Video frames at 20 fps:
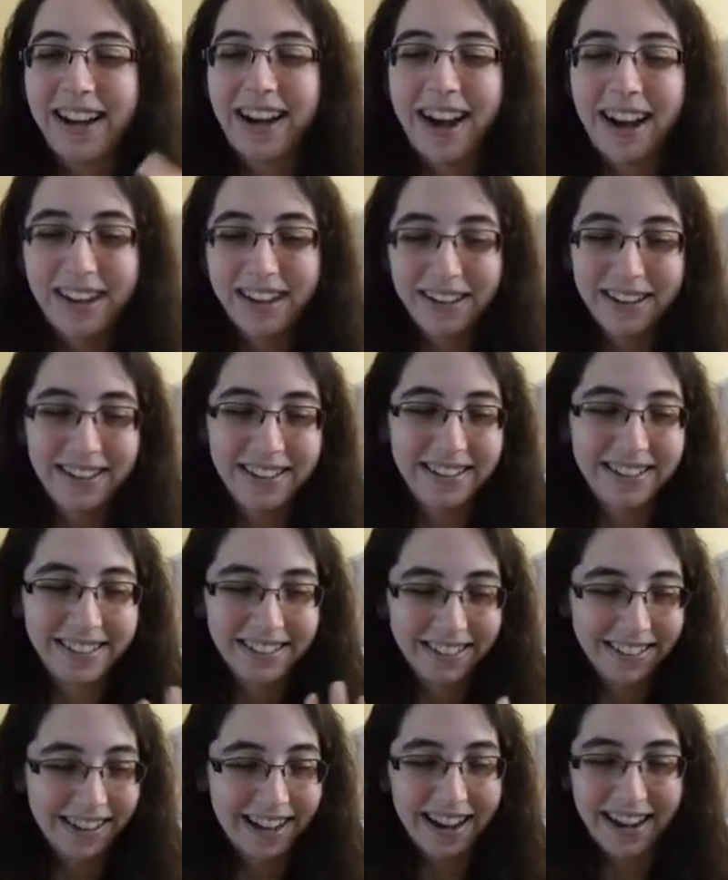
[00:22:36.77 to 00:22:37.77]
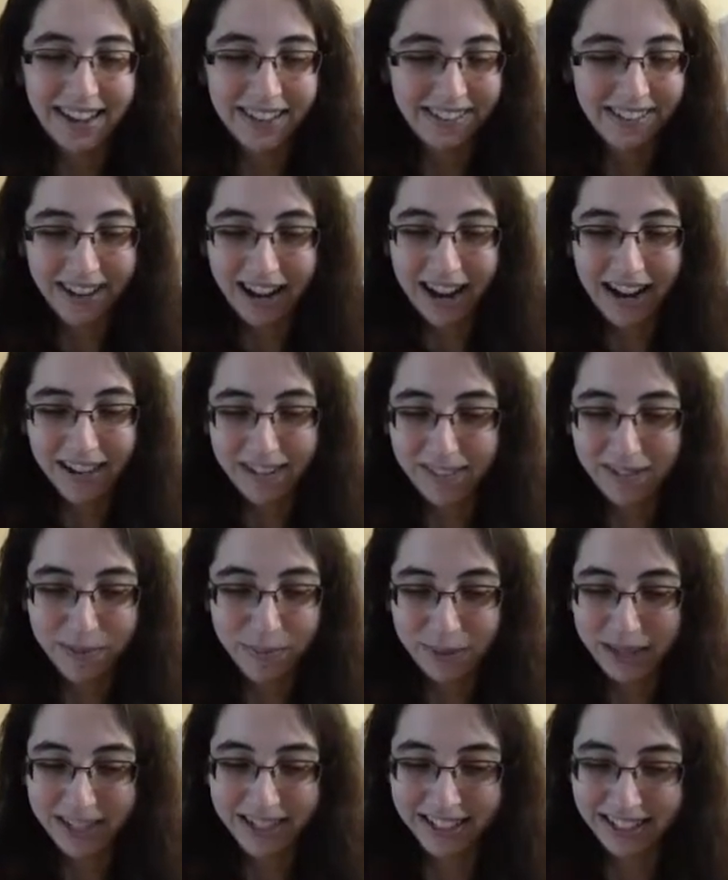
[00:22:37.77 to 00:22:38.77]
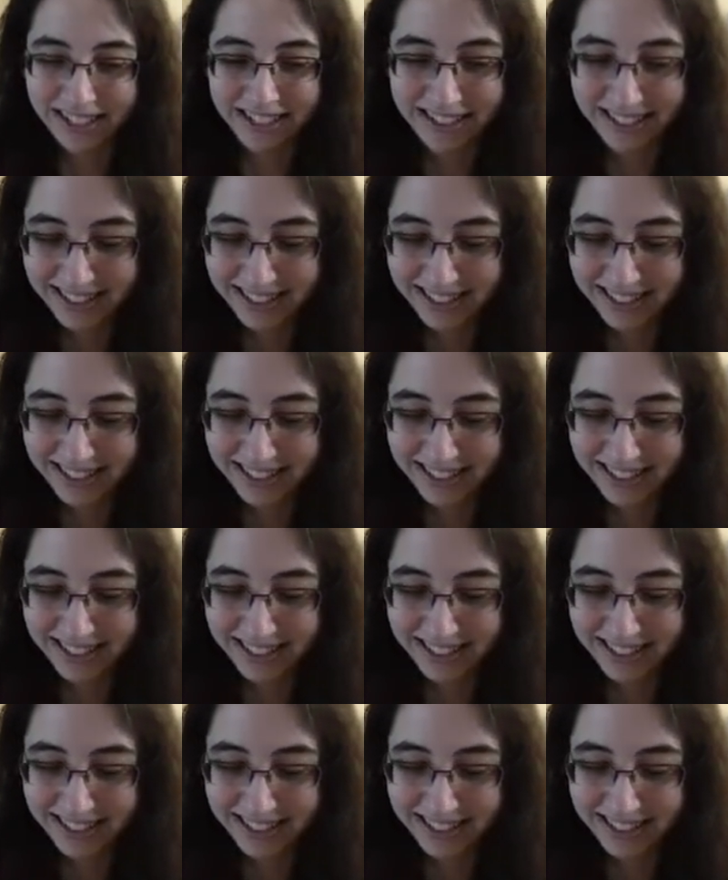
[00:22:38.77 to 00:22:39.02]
I don't have the patience.